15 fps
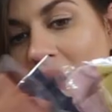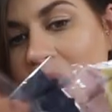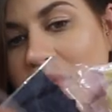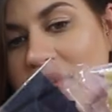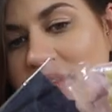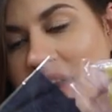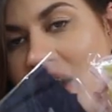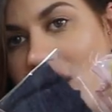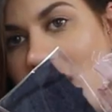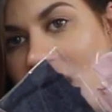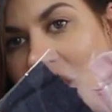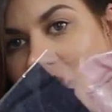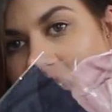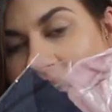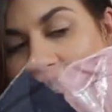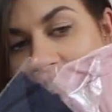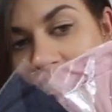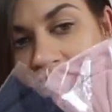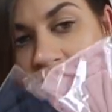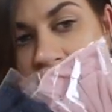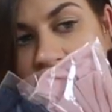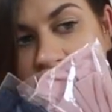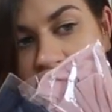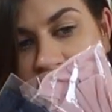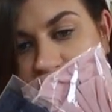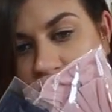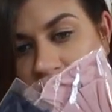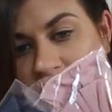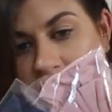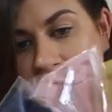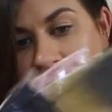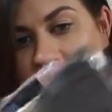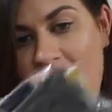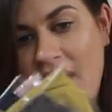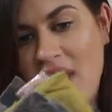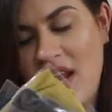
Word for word: Amazon. I love the color. This was a pack.